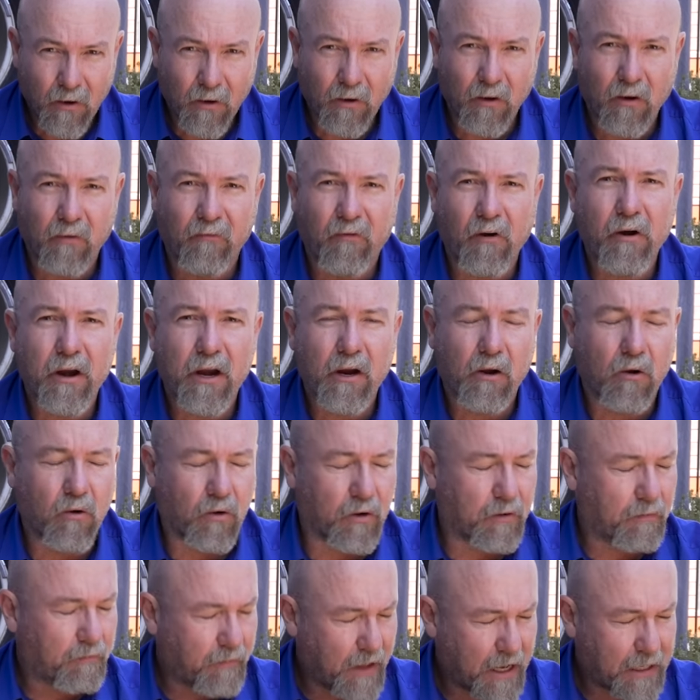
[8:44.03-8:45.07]
Very
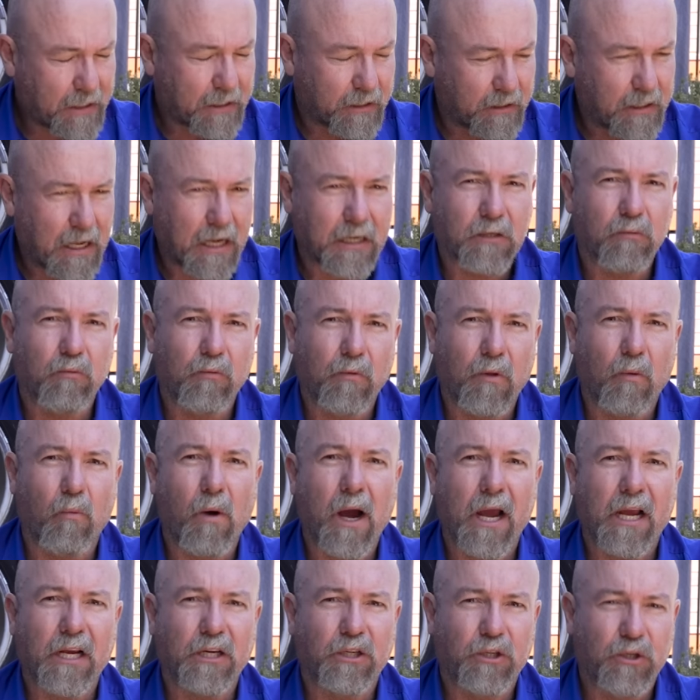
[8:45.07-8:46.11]
good. That's the
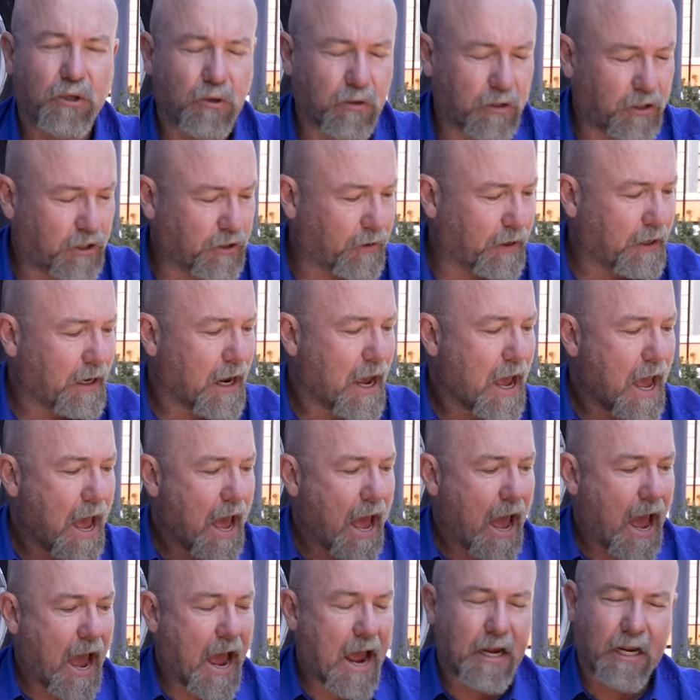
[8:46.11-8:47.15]
way he should do it.
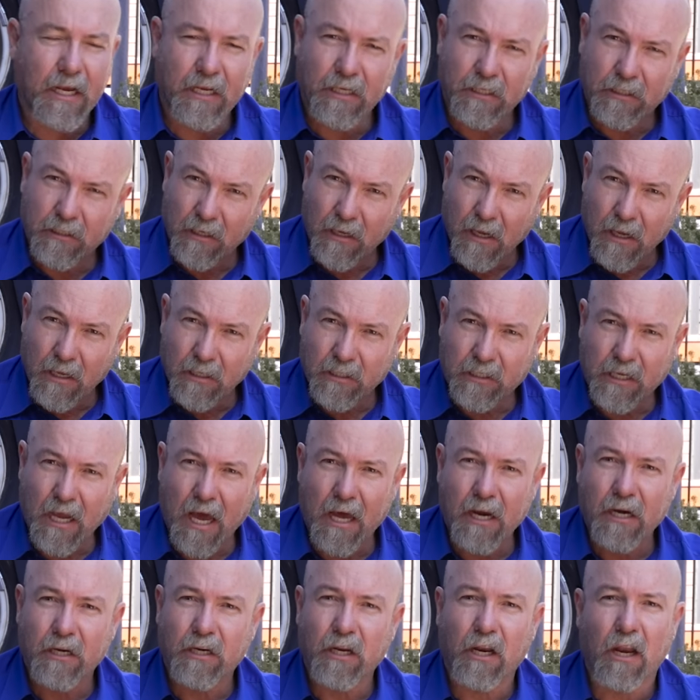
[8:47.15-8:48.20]
And he's
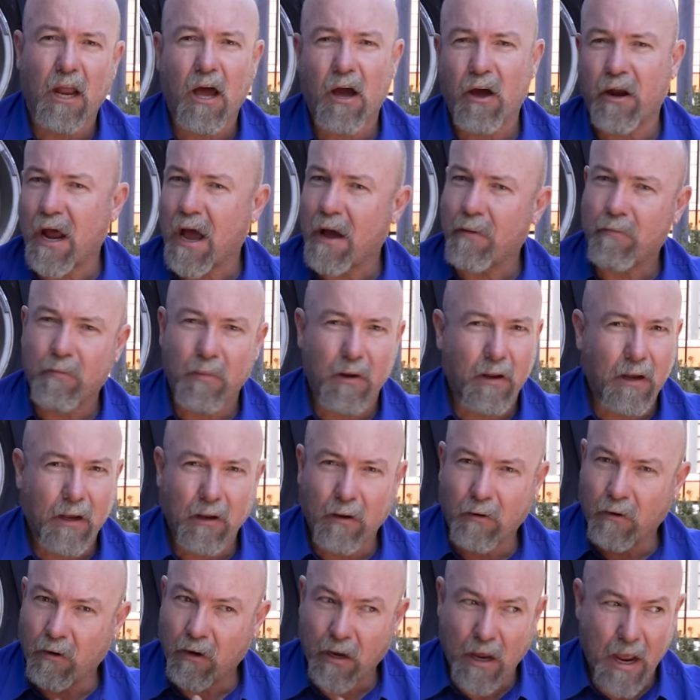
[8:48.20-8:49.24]
started to load up
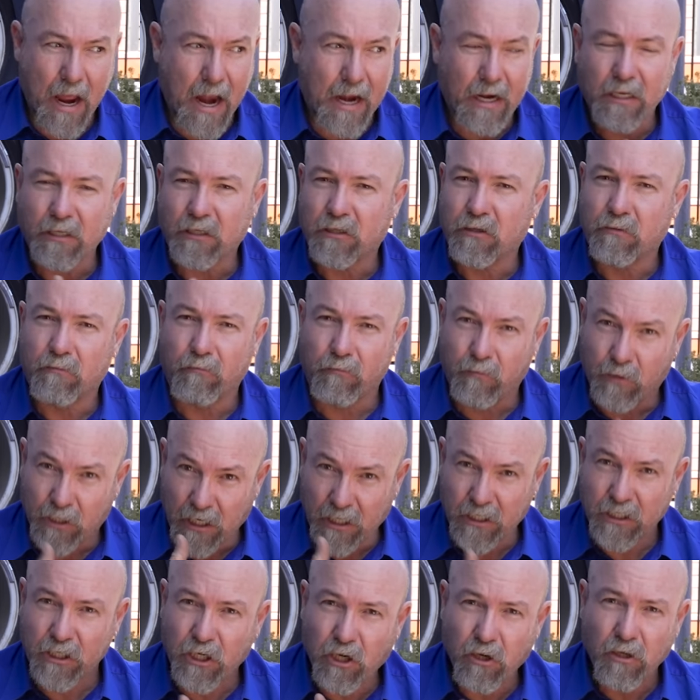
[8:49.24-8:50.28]
and he's
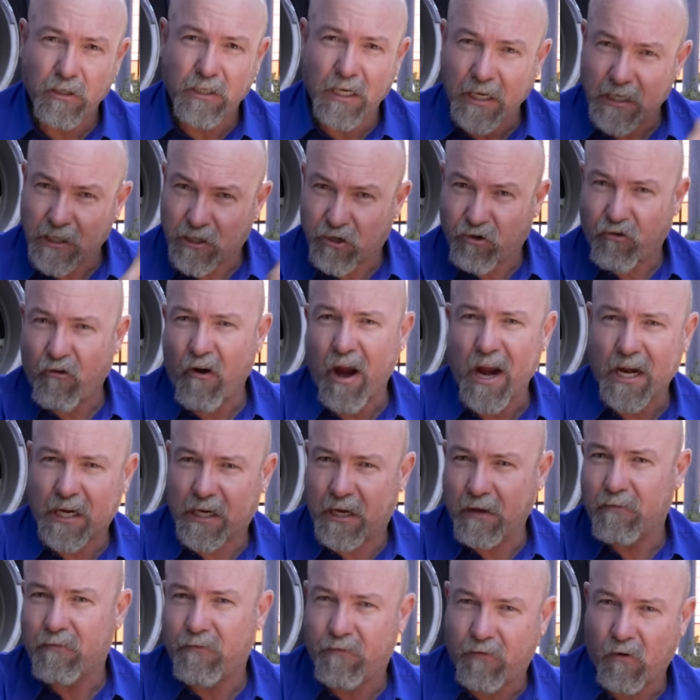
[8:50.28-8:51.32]
just using his
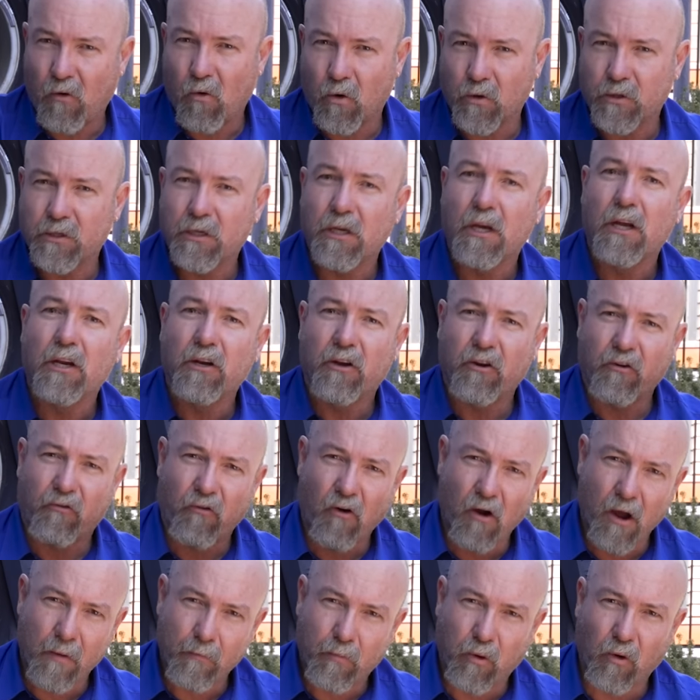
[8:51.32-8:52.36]
tractive force to
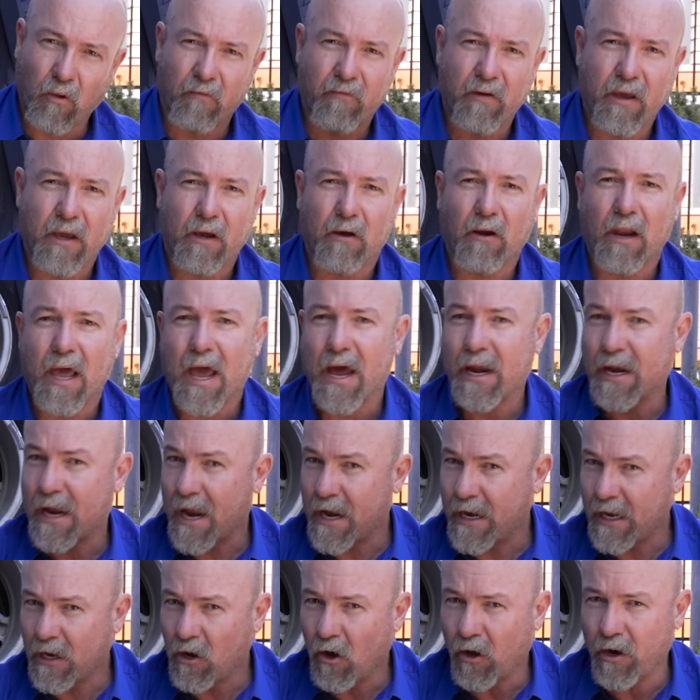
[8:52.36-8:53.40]
try and pull the vehicle out
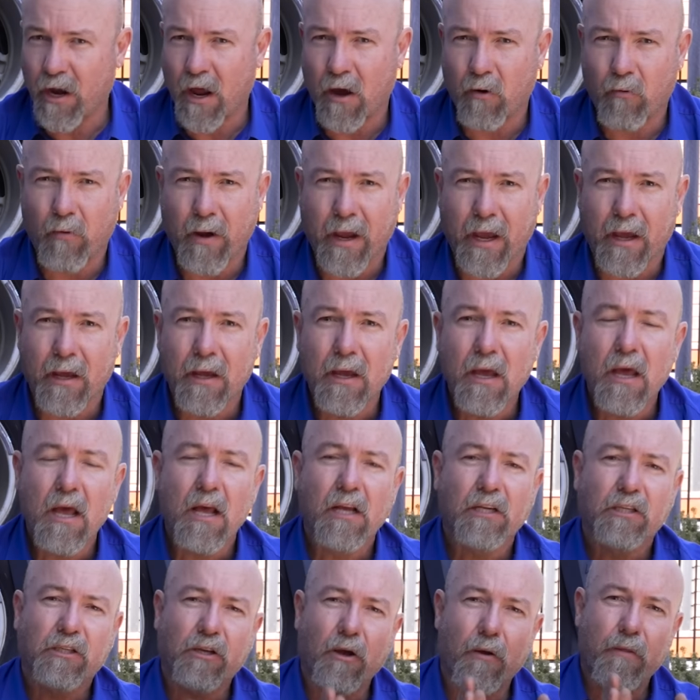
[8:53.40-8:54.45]
and he got nowhere.
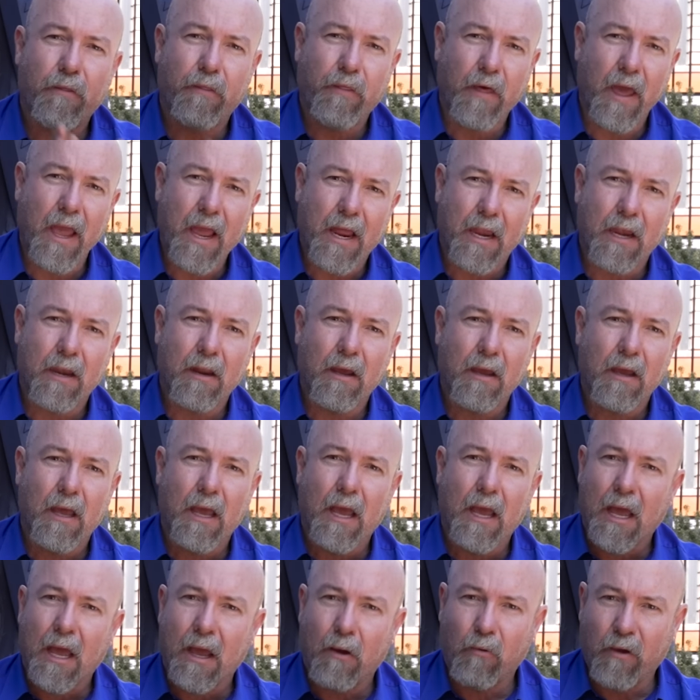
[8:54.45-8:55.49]
So then,
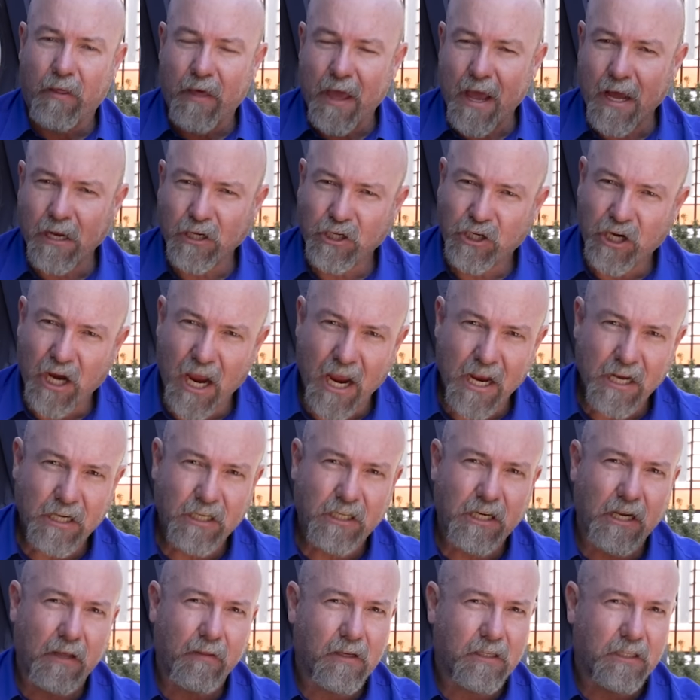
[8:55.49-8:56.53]
without
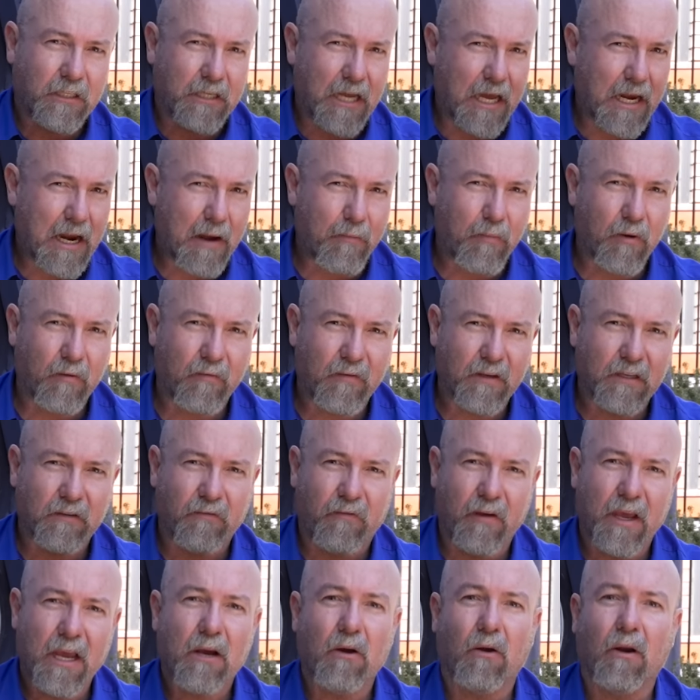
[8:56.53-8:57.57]
changing the setup of his
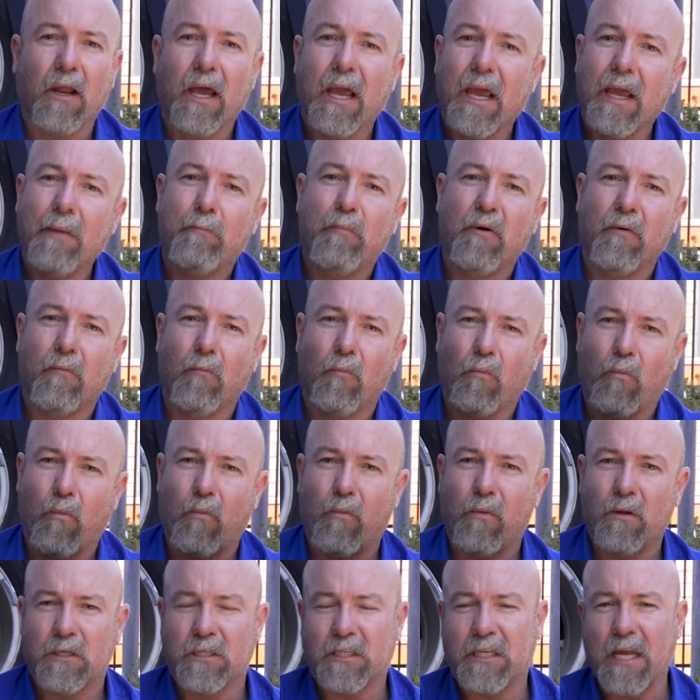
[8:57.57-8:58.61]
vehicle, he
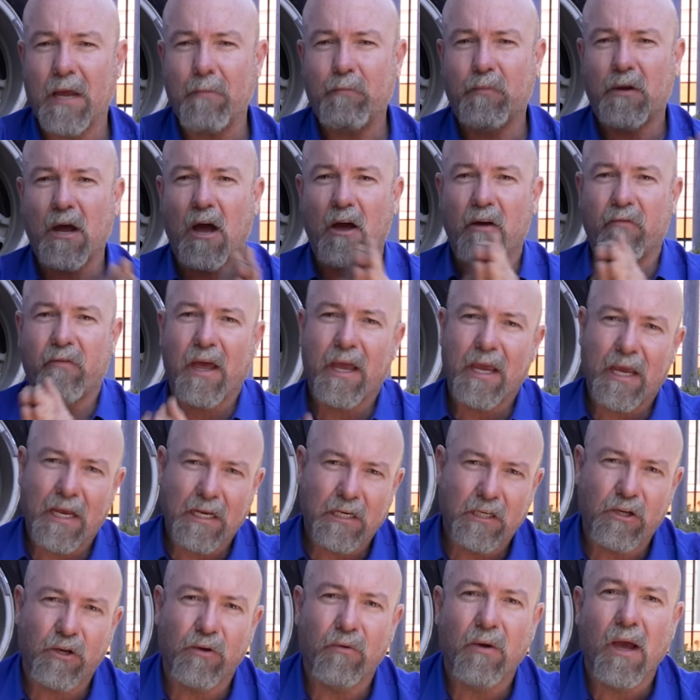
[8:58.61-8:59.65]
stepped over
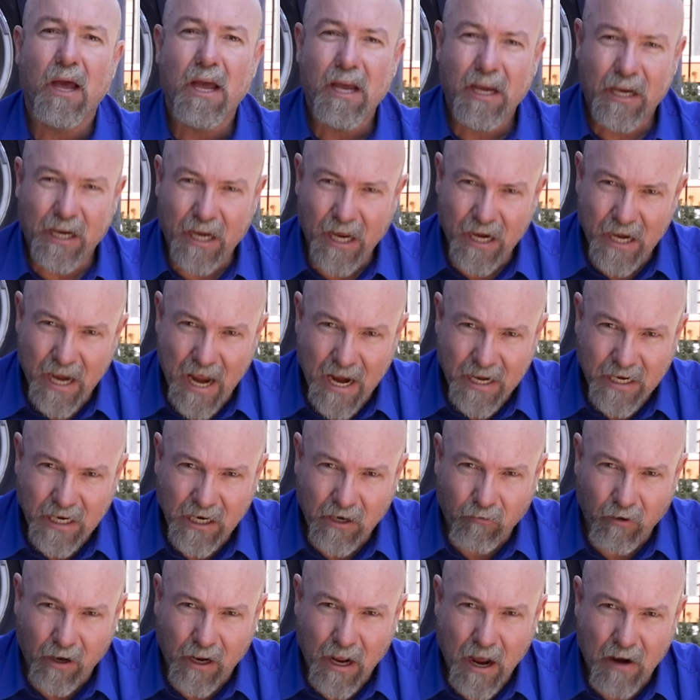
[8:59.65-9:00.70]
into
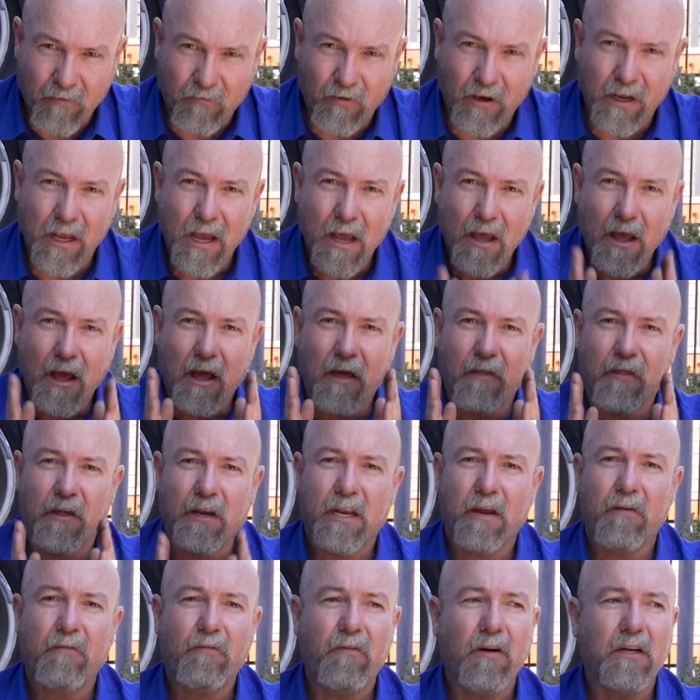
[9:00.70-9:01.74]
kinetic recovery. And the
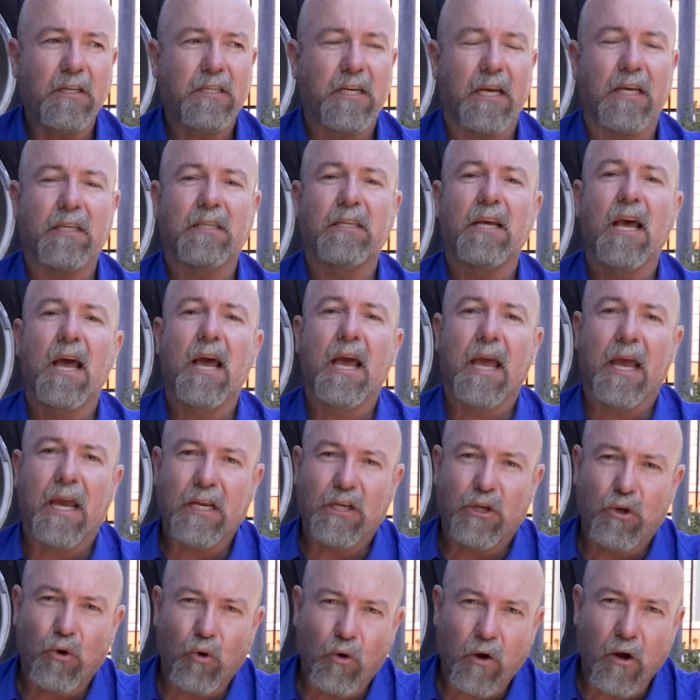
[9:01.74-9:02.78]
difference is he
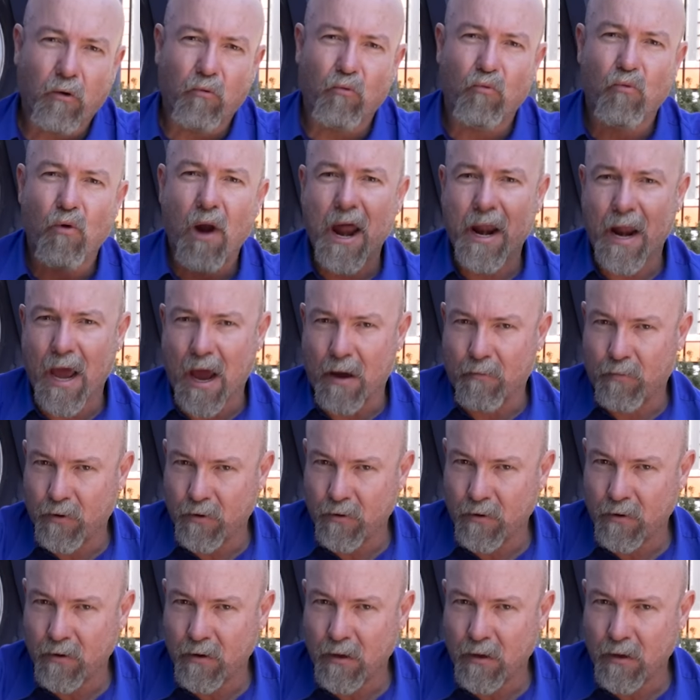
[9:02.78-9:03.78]
took a run up.